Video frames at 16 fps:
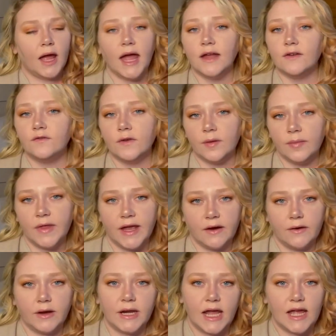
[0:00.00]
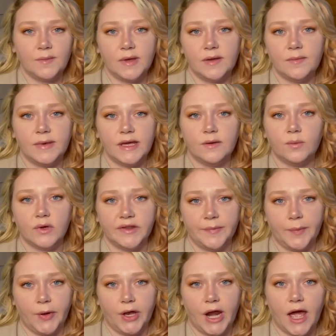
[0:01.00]
And from there, an APB was
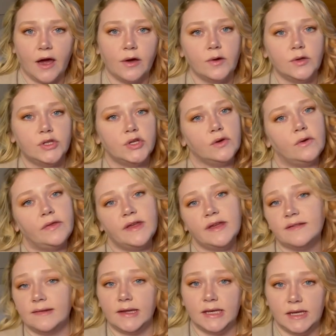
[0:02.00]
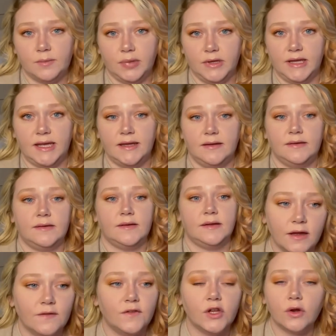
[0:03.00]
put out to the Sydney police.
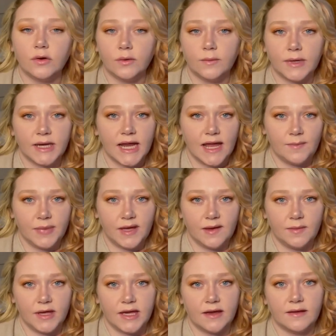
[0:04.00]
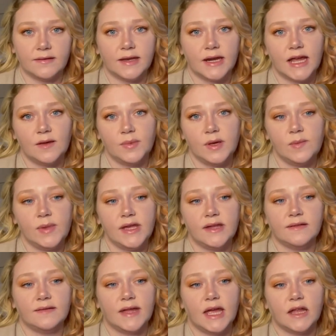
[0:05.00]
If you don't know what an APB is, an APB
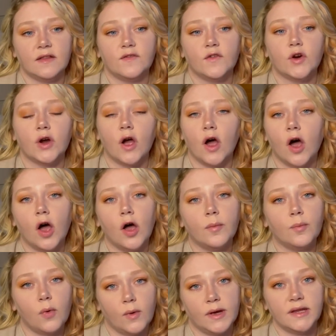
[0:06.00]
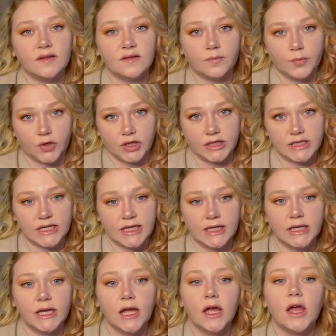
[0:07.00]
stands for All Points
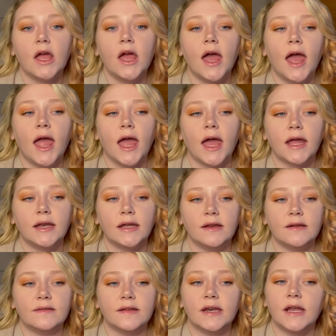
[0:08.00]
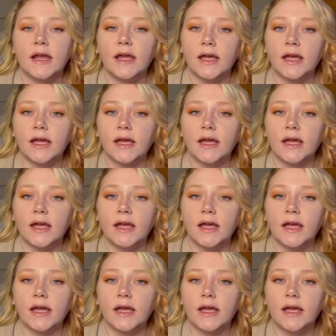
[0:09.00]
Bulletin, and it is an